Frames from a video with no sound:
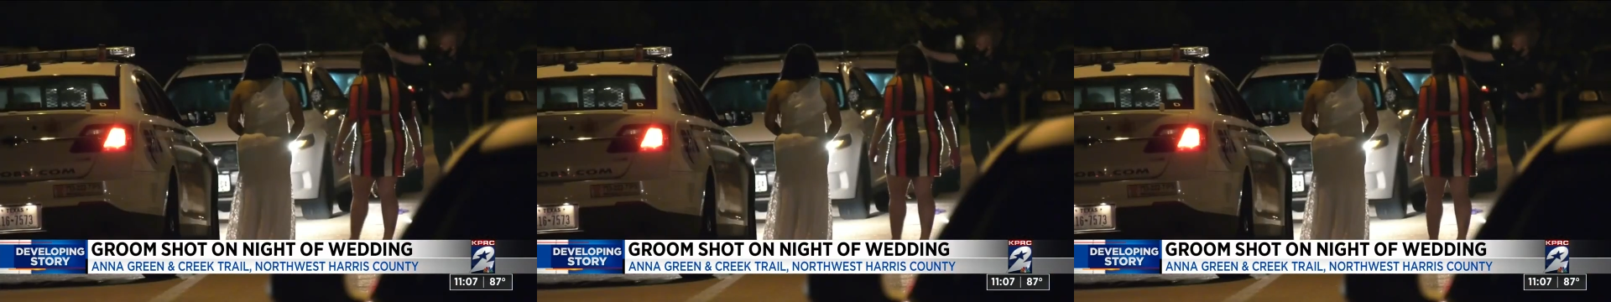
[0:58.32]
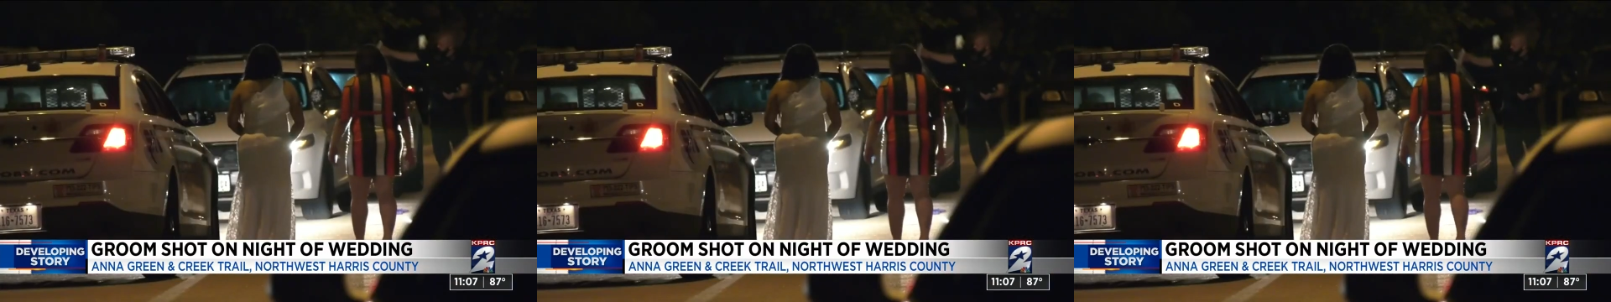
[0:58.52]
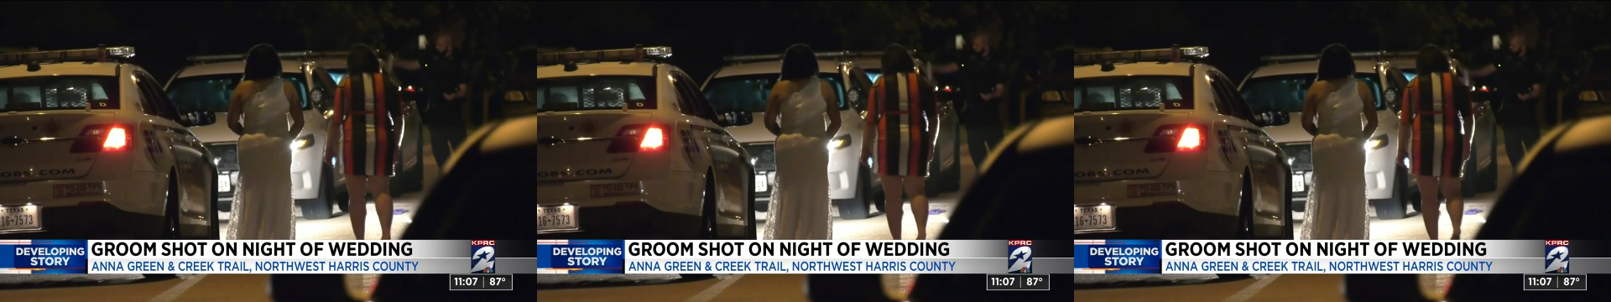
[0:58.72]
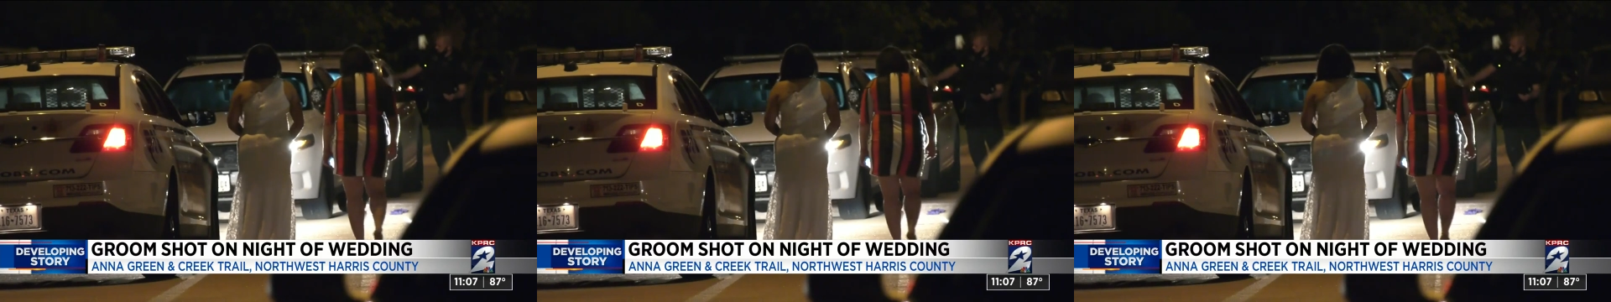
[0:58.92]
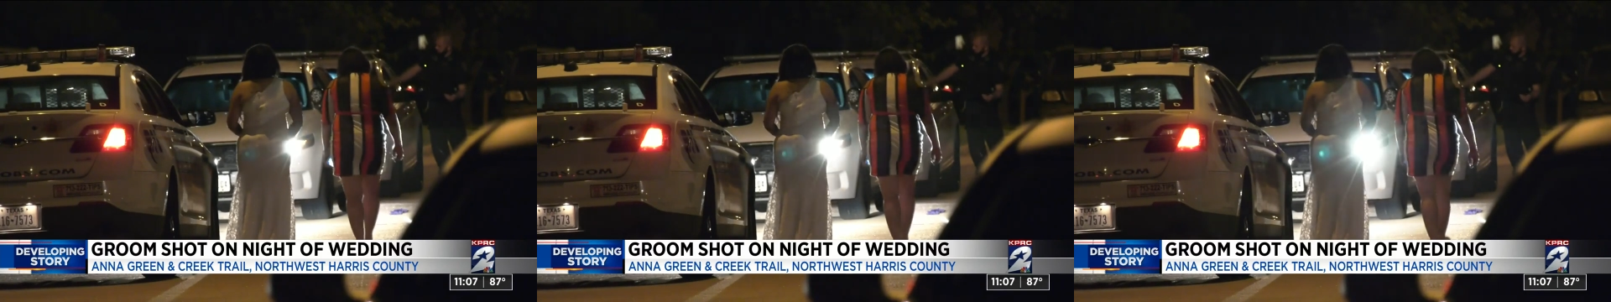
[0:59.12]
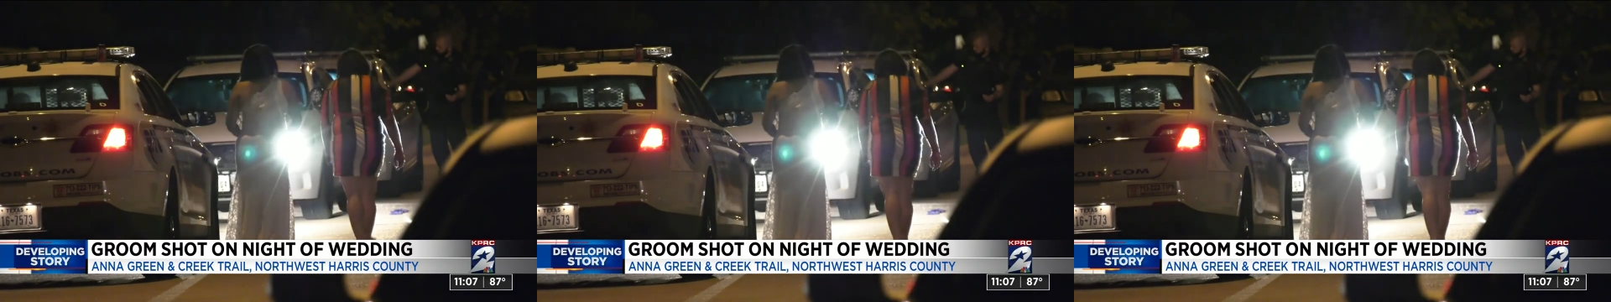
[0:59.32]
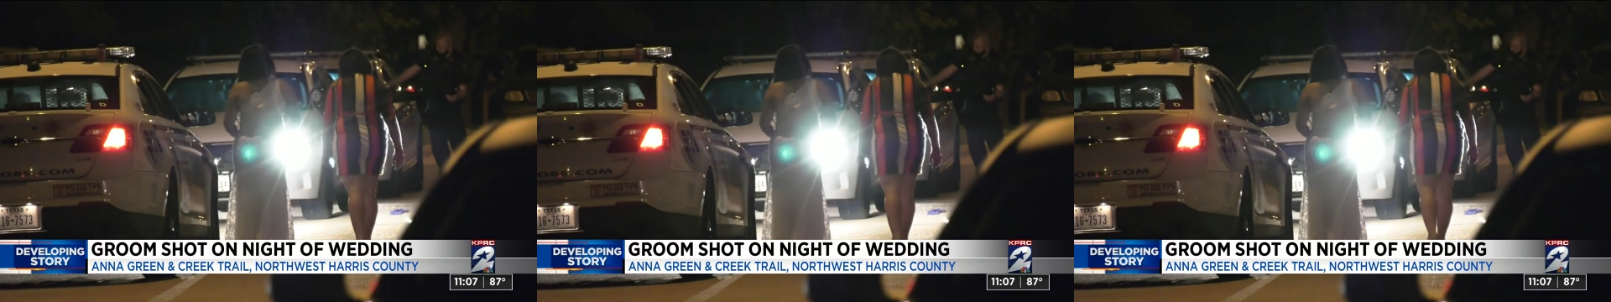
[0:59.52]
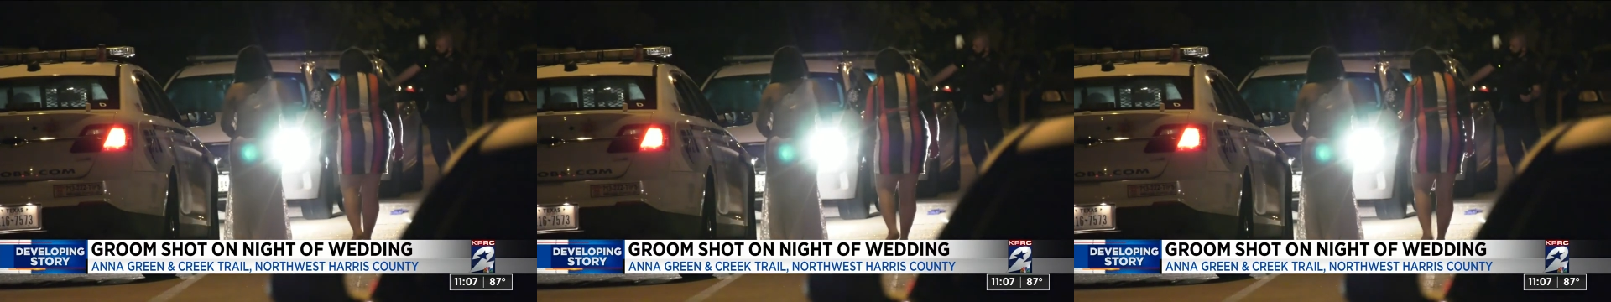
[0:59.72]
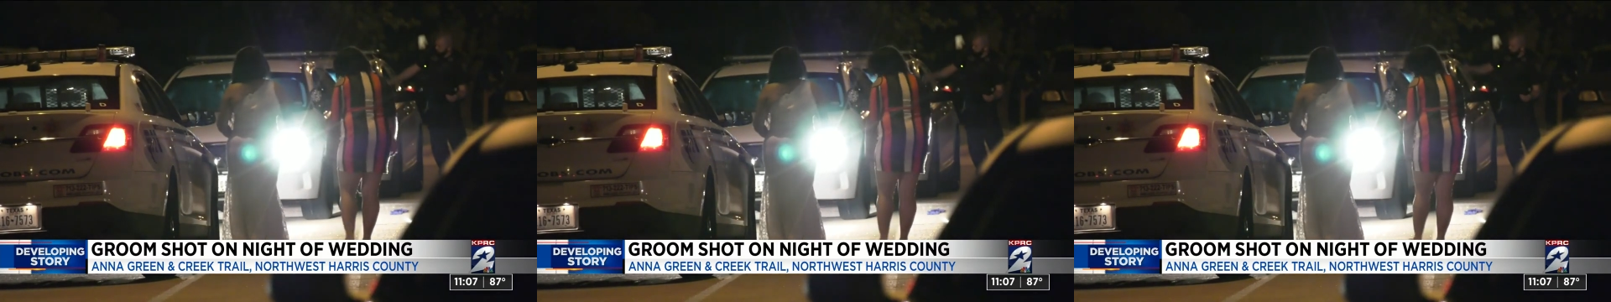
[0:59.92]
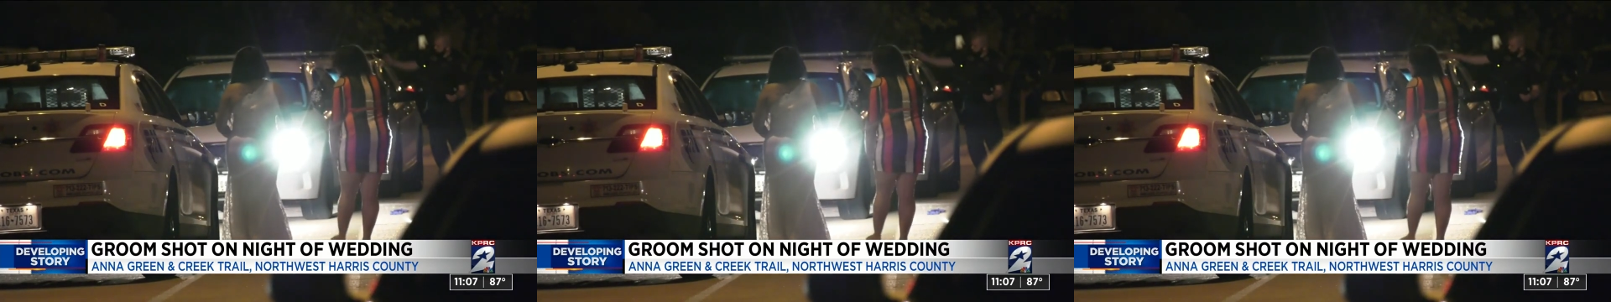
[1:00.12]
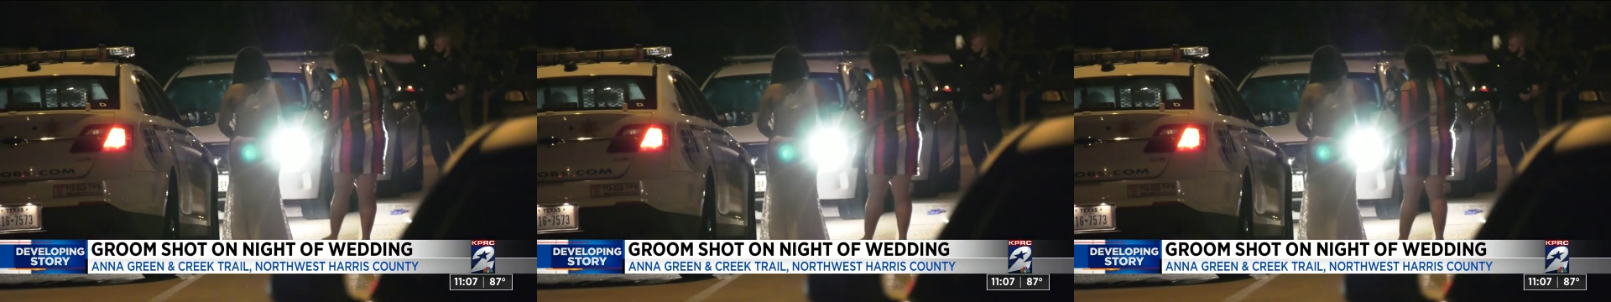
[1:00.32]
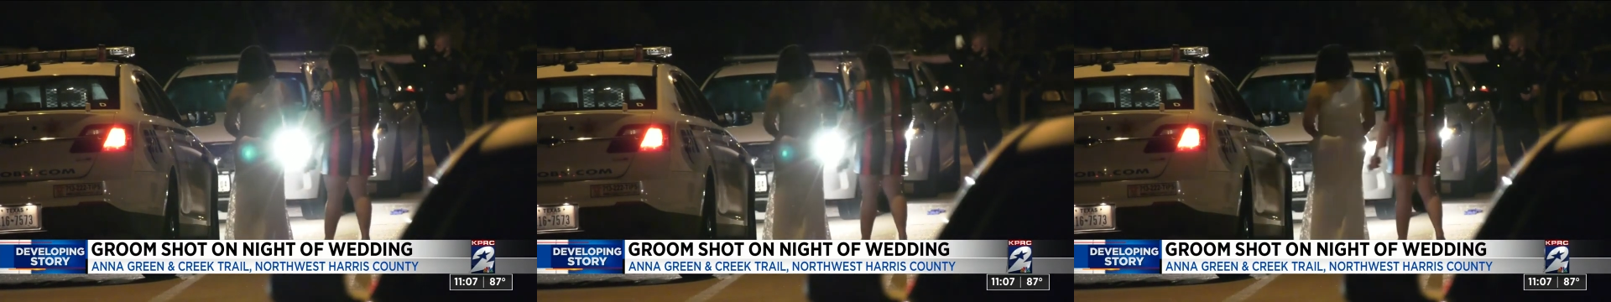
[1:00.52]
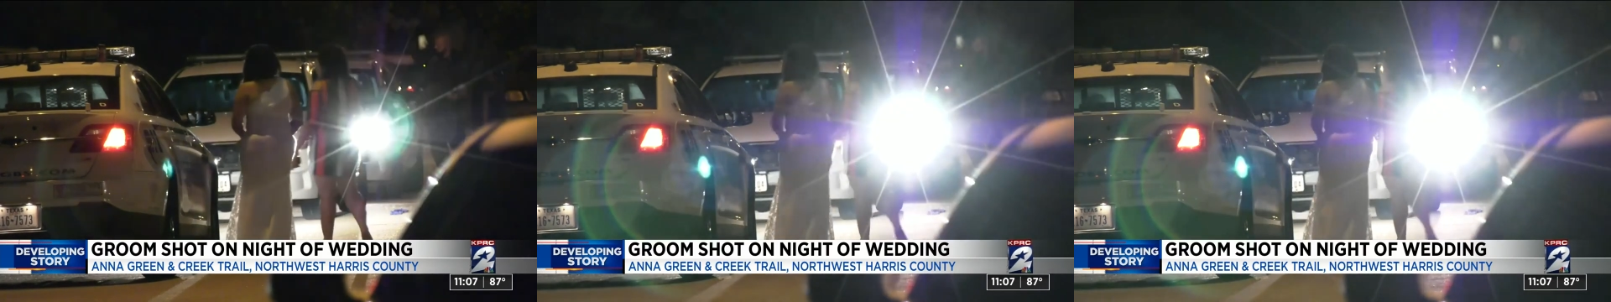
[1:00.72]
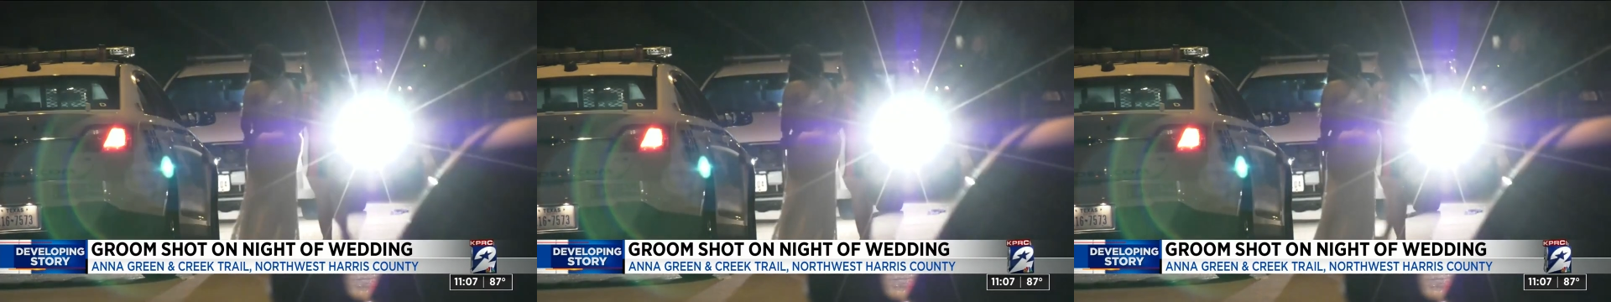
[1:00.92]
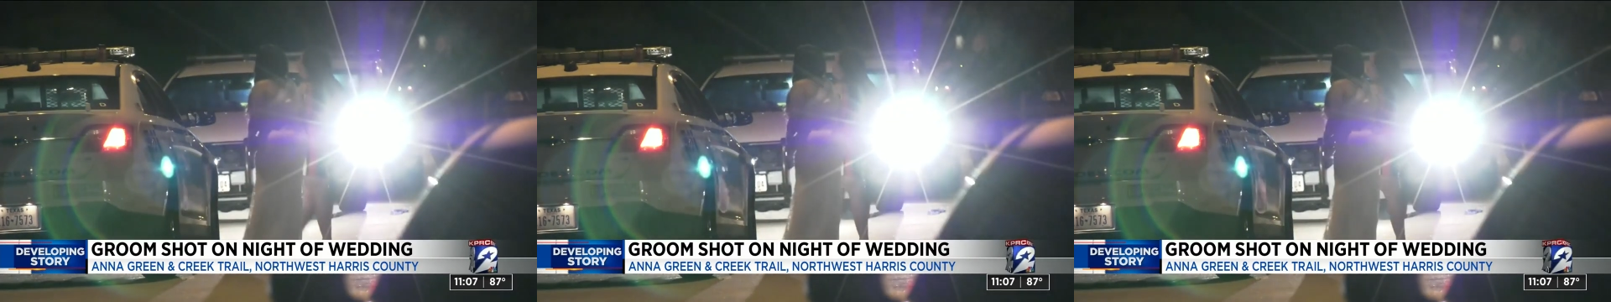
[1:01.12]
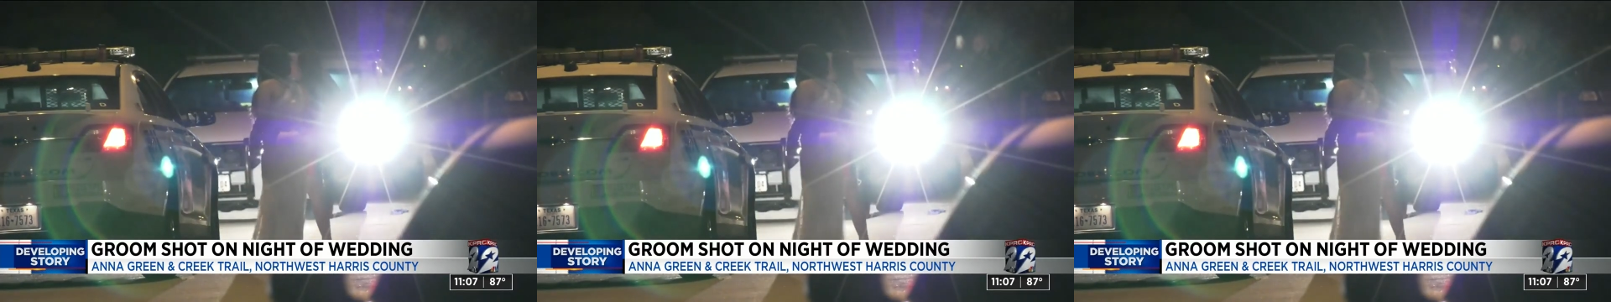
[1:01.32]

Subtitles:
Nobody's mouth can be seen.